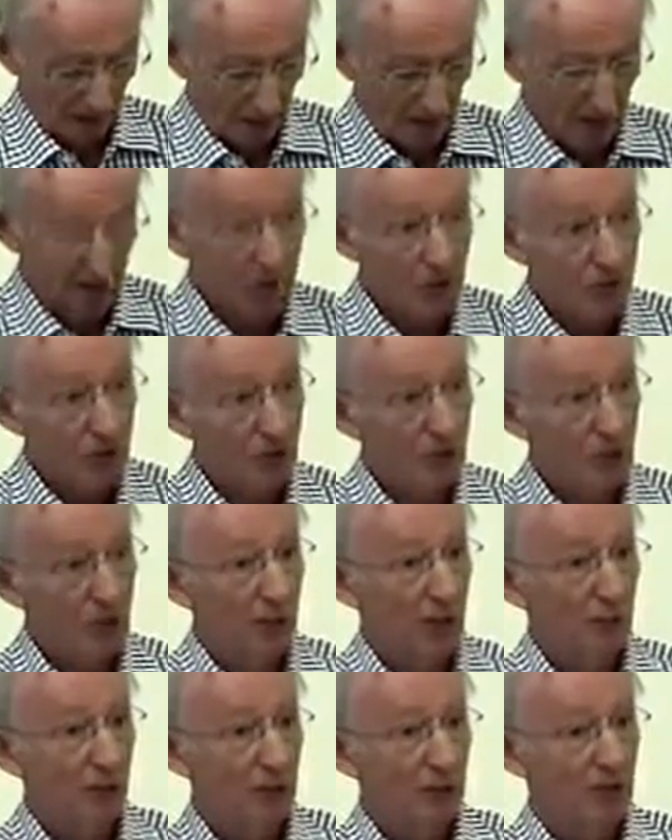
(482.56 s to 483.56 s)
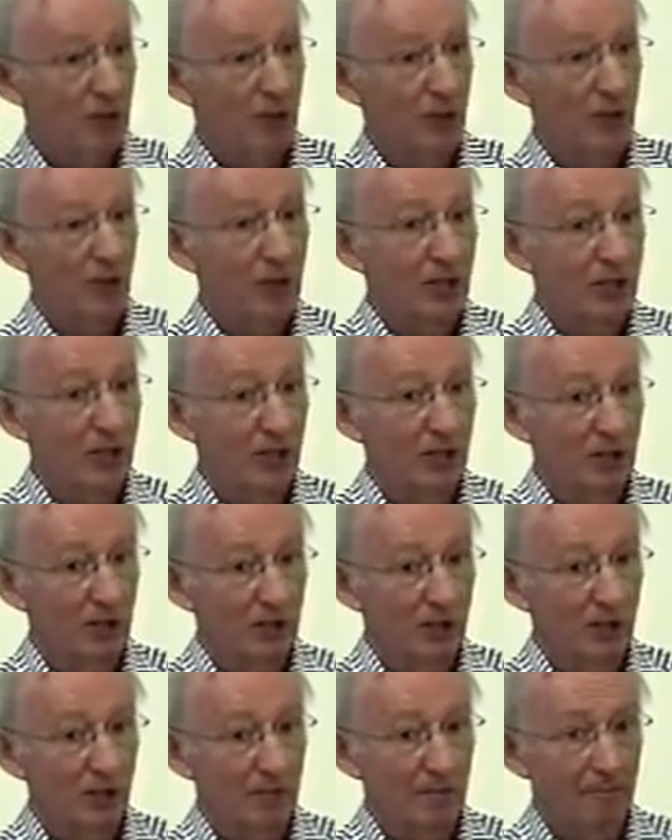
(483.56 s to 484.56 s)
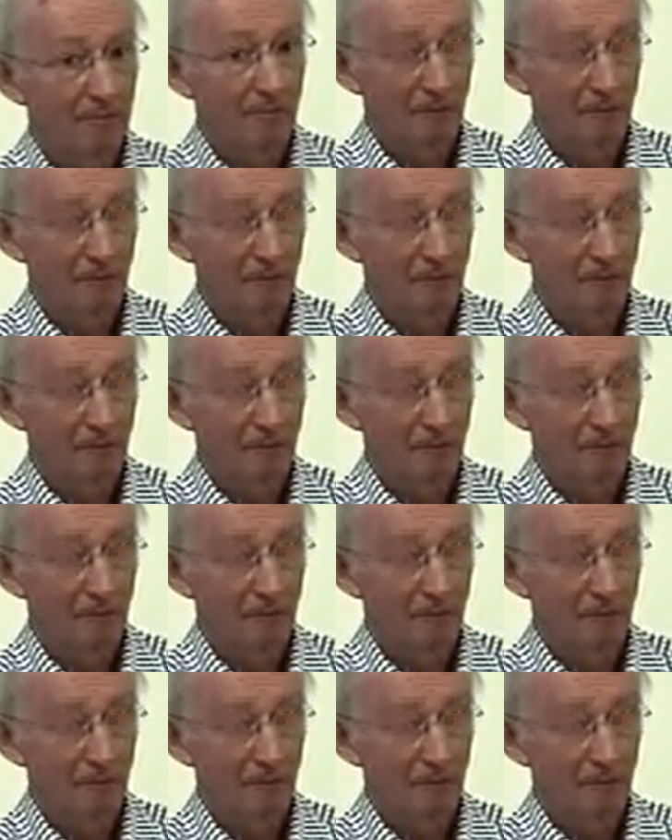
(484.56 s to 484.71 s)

This too can be a two-edged sword.